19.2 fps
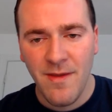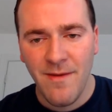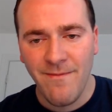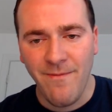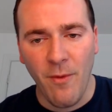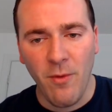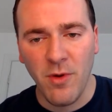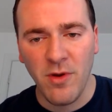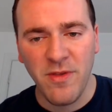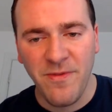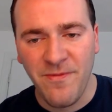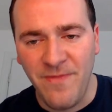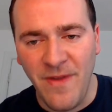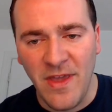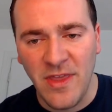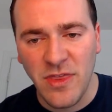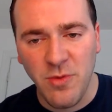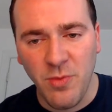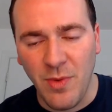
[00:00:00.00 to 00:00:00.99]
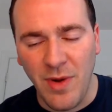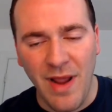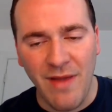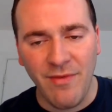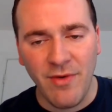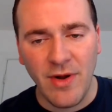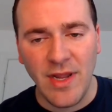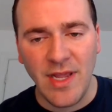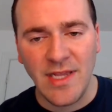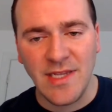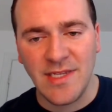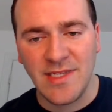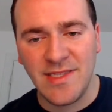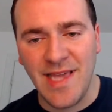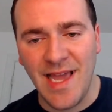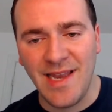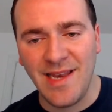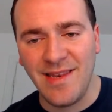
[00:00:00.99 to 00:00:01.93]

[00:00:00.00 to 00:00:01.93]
4th, 5th, whatever it is, it